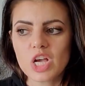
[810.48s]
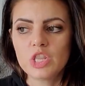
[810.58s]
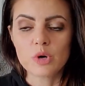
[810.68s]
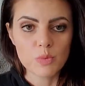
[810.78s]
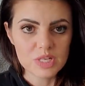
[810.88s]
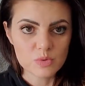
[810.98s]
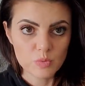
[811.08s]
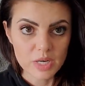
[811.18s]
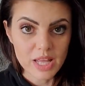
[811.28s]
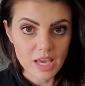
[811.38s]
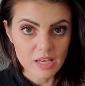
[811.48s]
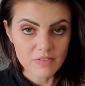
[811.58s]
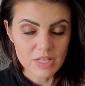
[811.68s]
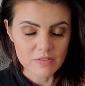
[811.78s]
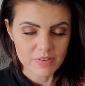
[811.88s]
There was one
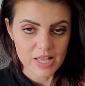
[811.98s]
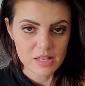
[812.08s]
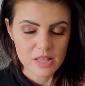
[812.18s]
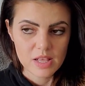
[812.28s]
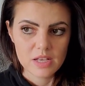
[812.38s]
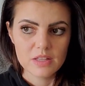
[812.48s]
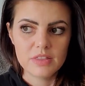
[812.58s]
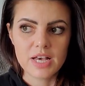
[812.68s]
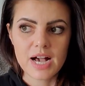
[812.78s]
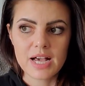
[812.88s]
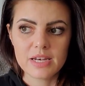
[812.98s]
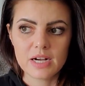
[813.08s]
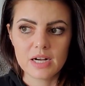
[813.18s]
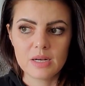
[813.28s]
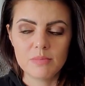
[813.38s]
avian vet that
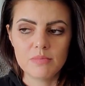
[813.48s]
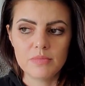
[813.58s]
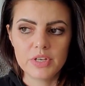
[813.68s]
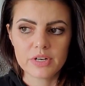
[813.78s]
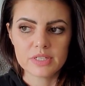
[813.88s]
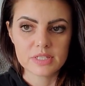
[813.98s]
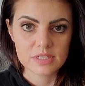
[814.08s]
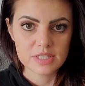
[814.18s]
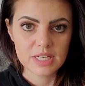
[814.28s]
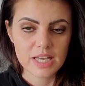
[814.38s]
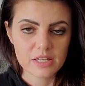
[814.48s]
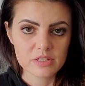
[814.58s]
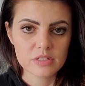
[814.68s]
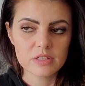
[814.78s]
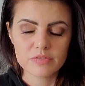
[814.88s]
um, their assistant
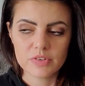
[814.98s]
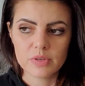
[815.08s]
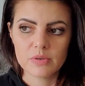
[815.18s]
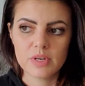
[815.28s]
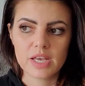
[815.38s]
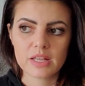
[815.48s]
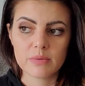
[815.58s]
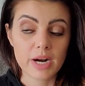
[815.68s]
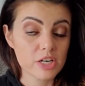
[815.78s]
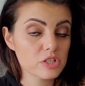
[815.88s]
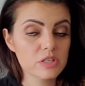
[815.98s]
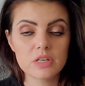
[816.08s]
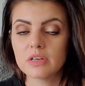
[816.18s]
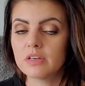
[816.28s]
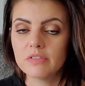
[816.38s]
answered the phone and they were
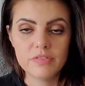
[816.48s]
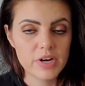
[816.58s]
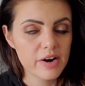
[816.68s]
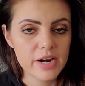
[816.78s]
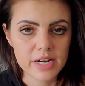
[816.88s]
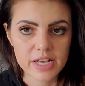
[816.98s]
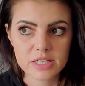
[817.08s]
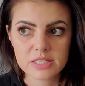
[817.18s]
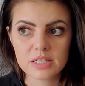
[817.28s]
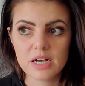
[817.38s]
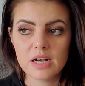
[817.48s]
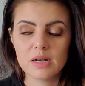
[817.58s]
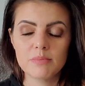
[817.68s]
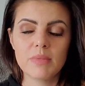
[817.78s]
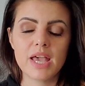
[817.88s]
actually very nice
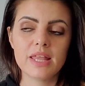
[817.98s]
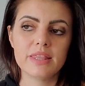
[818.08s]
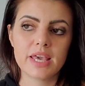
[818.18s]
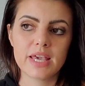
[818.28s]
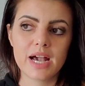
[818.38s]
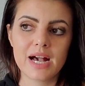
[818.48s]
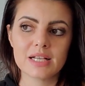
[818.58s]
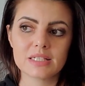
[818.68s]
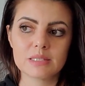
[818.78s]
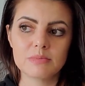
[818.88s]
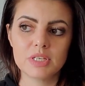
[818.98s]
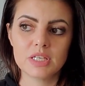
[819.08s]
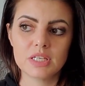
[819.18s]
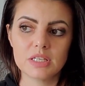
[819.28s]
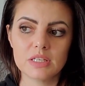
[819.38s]
um, and they asked
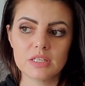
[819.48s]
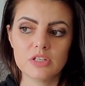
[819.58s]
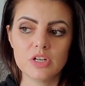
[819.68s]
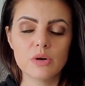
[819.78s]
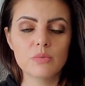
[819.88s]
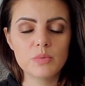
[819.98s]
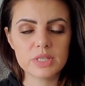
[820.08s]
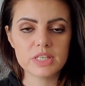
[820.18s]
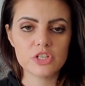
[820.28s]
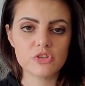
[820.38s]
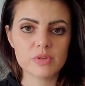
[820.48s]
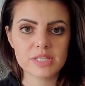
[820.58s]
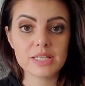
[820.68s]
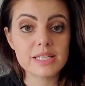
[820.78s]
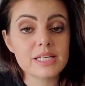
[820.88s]
me you know what the issue
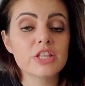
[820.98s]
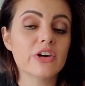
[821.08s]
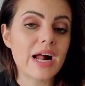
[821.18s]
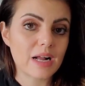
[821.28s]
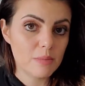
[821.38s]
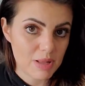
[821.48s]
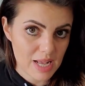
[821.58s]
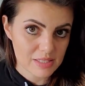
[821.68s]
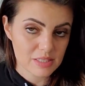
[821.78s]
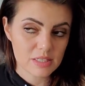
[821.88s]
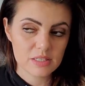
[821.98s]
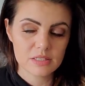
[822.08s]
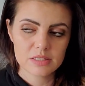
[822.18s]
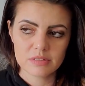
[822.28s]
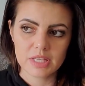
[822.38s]
is and they said they're at capacity
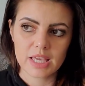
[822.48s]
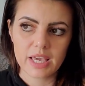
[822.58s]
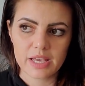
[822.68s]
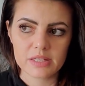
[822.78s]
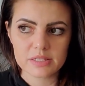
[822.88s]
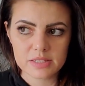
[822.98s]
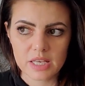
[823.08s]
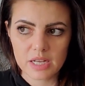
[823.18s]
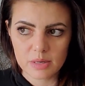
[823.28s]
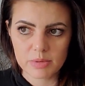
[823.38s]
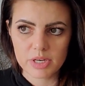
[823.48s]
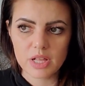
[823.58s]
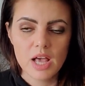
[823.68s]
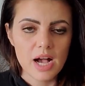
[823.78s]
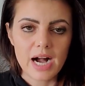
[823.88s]
so they can't take a bird
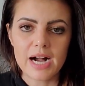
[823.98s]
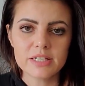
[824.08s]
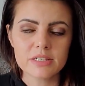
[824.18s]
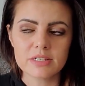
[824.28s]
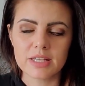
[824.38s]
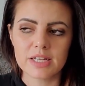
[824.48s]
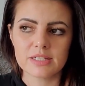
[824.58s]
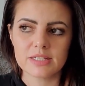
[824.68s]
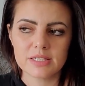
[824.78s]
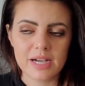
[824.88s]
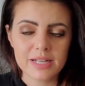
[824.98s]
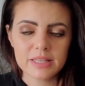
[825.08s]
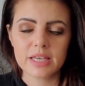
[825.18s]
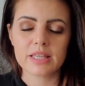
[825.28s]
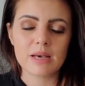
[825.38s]
i took that as a
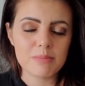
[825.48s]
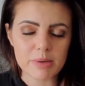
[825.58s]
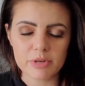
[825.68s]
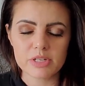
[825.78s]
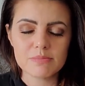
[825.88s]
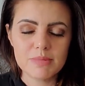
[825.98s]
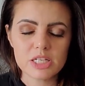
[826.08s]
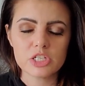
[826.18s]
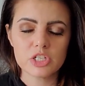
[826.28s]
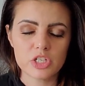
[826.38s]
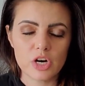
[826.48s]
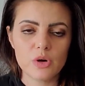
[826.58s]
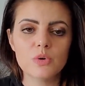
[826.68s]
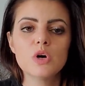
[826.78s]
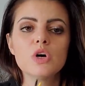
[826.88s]
sign like that my bird is meant to
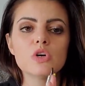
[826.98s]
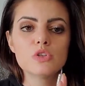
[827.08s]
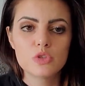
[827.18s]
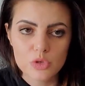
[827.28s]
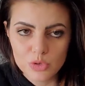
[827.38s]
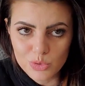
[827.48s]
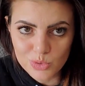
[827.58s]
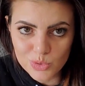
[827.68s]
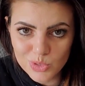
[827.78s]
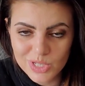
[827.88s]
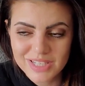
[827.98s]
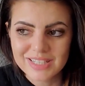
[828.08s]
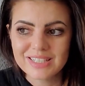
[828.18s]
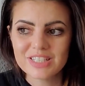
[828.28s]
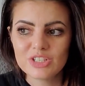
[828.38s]
go to
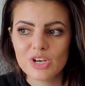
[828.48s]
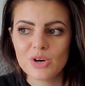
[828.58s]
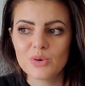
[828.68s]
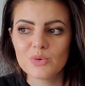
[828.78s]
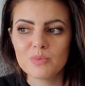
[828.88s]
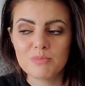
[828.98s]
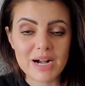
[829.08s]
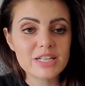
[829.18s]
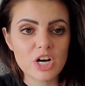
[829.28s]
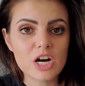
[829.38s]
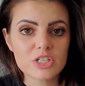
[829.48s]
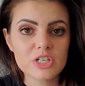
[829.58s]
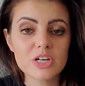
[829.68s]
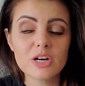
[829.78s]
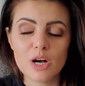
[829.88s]
you know, my
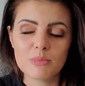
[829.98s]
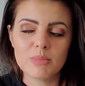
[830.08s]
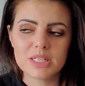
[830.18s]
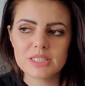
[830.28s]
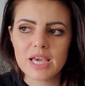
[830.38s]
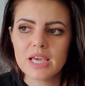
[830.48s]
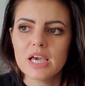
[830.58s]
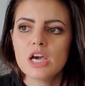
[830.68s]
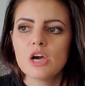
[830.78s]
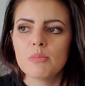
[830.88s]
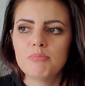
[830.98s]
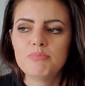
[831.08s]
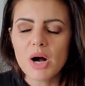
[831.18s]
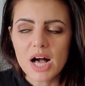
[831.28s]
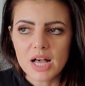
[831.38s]
doctor on Monday.
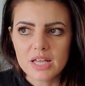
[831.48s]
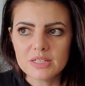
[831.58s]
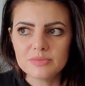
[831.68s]
But